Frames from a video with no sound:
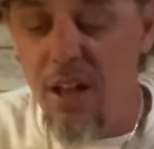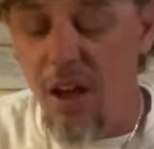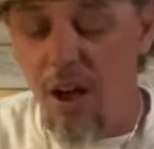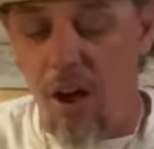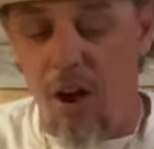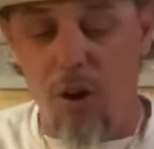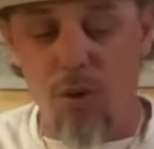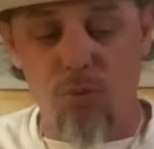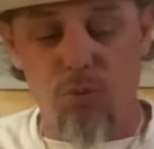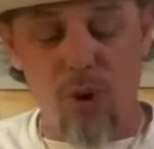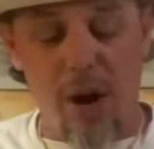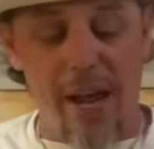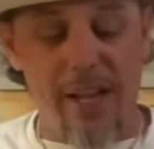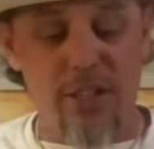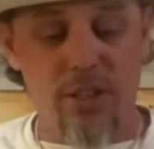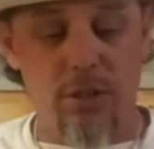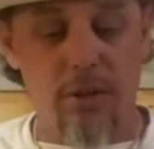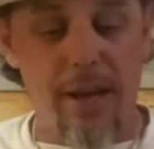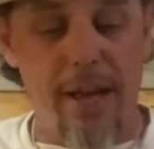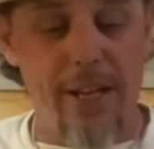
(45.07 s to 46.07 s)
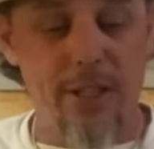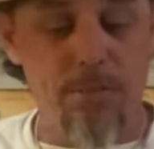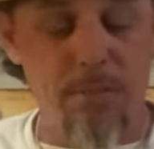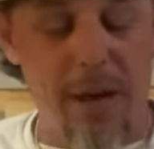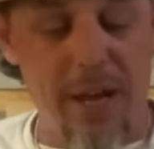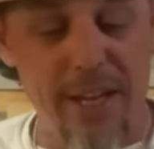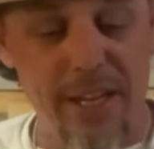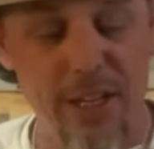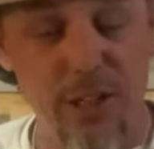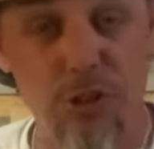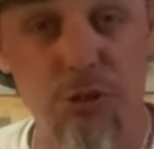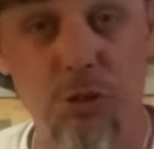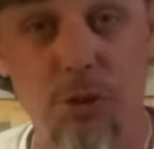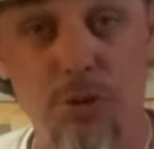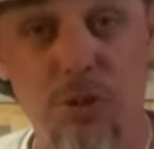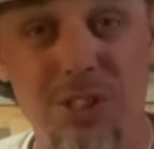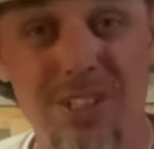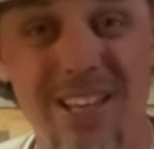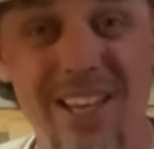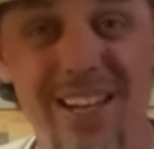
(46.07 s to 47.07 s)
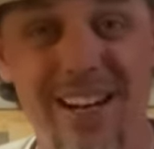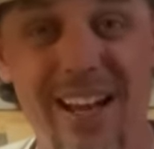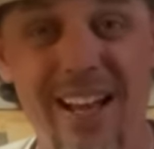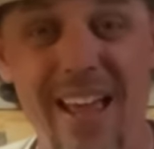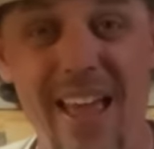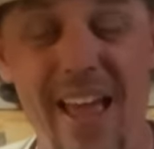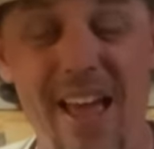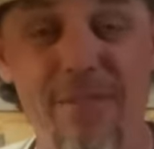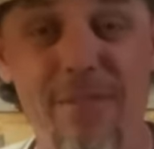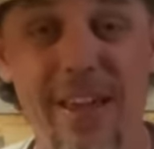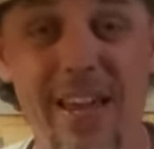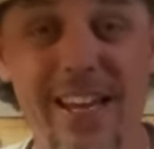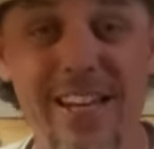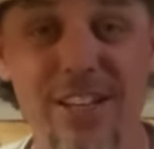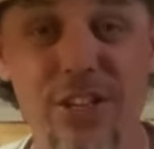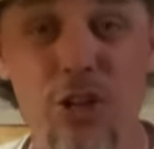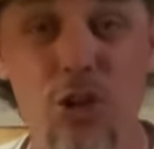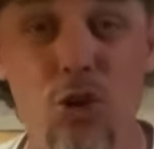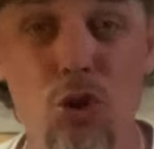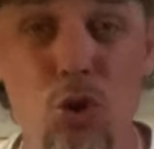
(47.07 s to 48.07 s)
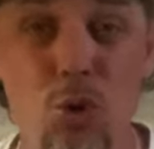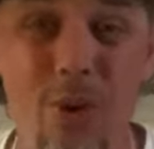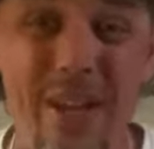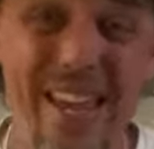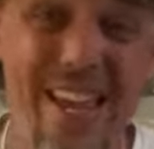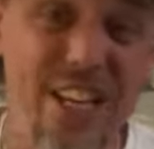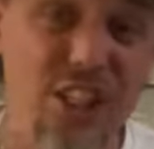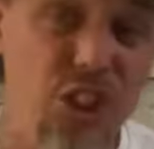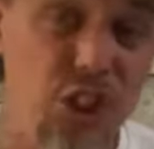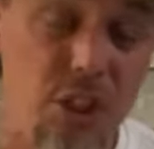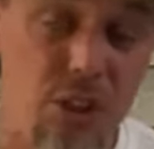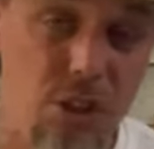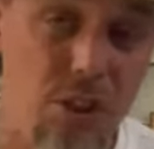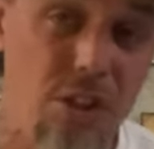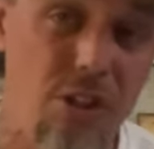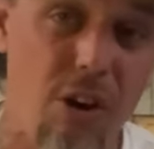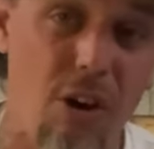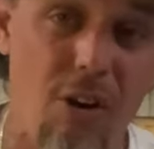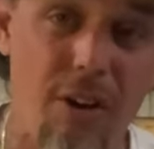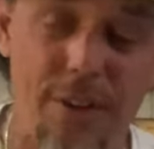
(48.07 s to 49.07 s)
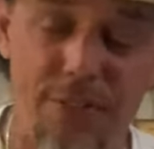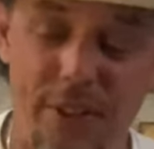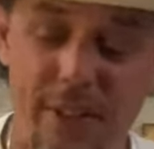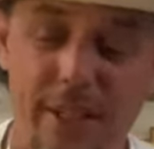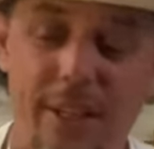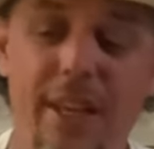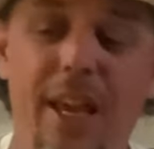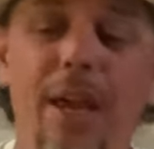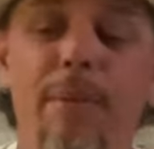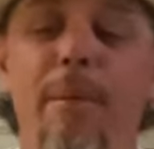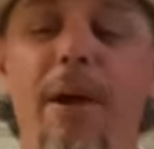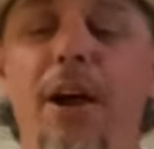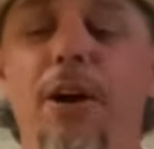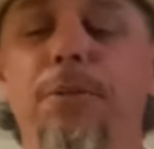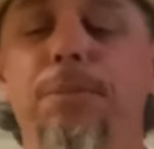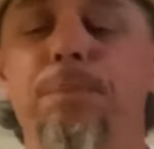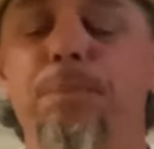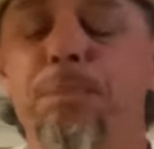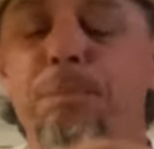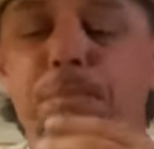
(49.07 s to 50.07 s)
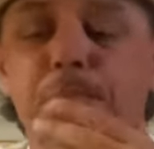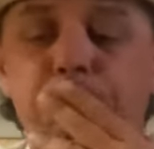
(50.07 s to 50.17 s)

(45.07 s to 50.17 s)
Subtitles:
All right. So as my intro said, I have a new-ish cigar. I think it came out.